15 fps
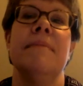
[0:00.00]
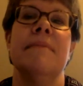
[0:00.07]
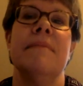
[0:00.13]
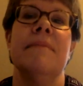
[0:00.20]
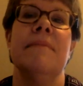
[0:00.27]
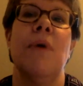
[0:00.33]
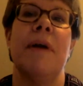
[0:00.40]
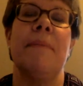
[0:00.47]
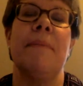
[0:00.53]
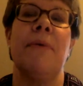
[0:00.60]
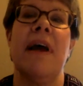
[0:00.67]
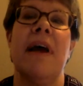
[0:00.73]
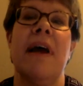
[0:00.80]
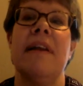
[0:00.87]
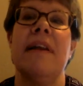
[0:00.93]
what
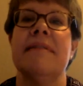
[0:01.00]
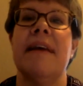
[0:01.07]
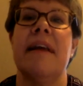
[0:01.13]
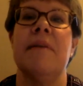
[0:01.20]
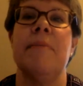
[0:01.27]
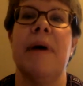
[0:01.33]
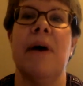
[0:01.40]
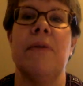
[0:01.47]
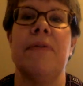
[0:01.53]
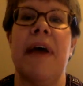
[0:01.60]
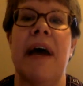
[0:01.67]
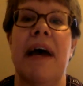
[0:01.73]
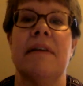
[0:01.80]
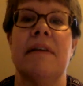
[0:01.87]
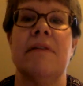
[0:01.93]
Brad has said about
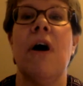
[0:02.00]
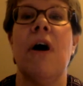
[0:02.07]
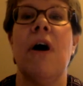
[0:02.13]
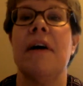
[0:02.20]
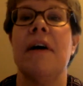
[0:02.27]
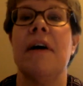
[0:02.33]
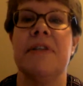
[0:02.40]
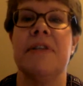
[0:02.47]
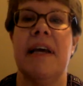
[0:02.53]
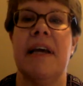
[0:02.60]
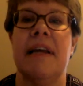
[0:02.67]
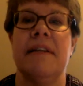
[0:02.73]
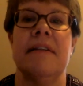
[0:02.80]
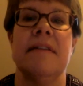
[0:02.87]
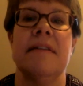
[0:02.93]
that cost of
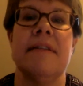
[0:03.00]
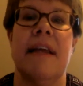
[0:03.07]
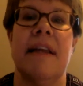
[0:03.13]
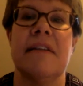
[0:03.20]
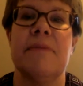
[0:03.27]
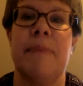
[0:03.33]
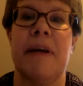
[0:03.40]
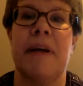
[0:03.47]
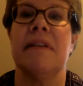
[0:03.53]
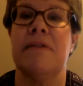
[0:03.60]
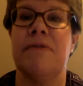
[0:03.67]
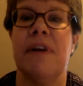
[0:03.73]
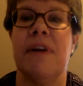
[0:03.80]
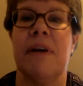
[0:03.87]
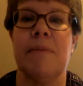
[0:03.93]
attendance and expected
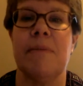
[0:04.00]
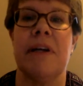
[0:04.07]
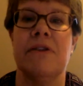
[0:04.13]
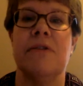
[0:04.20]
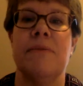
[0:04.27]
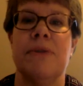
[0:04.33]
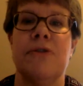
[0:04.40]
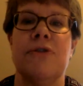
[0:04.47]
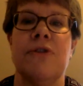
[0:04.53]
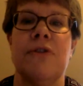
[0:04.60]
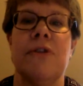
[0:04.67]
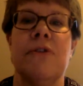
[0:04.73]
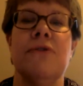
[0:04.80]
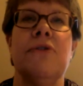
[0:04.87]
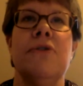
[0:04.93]
family contribution,
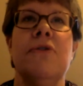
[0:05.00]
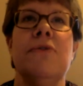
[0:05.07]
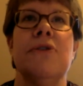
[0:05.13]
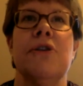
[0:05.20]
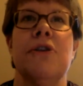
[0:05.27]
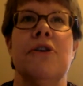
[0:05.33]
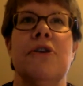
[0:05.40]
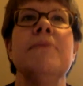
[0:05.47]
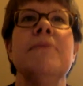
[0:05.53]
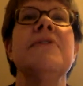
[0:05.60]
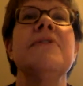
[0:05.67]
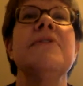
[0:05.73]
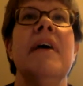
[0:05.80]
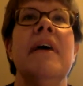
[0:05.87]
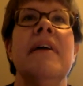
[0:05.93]
those two terms
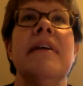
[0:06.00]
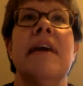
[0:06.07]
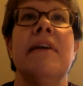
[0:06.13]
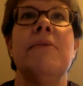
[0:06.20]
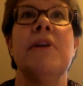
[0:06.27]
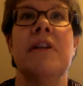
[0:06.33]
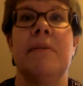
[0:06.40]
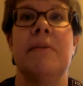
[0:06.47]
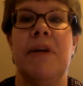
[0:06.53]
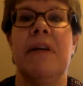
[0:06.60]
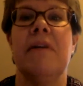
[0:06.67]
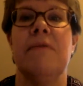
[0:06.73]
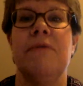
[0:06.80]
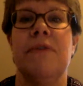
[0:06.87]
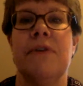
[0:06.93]
can really be
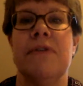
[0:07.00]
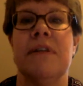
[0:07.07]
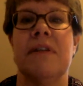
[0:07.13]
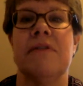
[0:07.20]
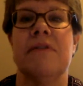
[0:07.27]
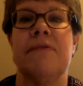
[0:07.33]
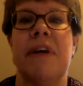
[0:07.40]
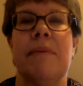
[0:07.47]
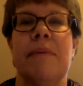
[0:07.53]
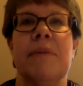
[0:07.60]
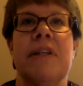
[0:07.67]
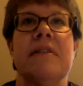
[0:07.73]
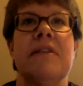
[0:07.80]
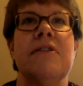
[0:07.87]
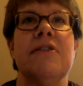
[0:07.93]
confusing to
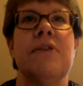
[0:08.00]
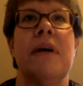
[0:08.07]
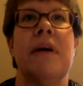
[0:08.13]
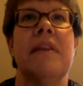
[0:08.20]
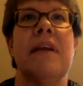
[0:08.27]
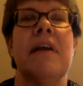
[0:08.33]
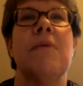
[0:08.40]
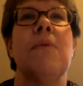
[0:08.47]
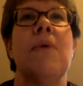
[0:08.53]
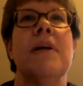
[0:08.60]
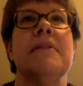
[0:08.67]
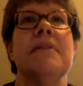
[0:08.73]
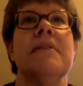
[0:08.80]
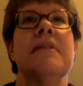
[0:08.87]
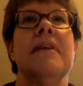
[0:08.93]
families. And so I think what's